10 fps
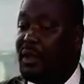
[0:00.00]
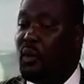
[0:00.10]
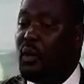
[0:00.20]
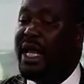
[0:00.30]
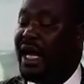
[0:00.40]

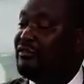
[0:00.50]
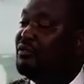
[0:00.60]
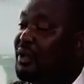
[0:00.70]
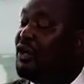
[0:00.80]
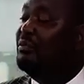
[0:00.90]
we have to
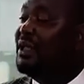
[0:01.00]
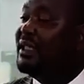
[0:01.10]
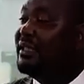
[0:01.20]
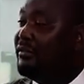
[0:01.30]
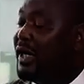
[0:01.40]
be
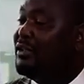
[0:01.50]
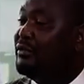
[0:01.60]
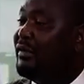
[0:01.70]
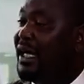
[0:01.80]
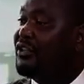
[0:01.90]
complete for us to
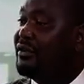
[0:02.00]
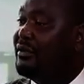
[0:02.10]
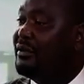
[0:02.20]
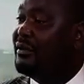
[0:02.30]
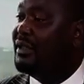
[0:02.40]
function.
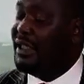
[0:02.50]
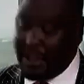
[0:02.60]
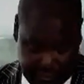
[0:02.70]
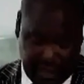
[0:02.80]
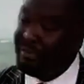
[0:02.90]

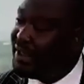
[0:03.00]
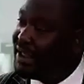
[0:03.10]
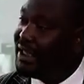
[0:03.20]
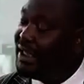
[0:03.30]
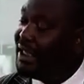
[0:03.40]
If
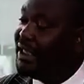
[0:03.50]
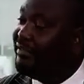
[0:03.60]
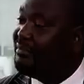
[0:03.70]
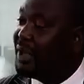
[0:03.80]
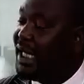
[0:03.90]
something, if
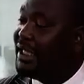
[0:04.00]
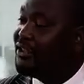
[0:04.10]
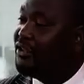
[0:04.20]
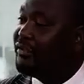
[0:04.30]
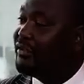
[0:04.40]
the brand is
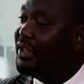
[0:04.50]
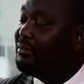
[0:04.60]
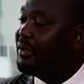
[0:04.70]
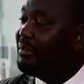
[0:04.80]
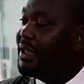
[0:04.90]
not flowing
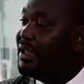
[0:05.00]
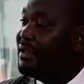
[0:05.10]
properly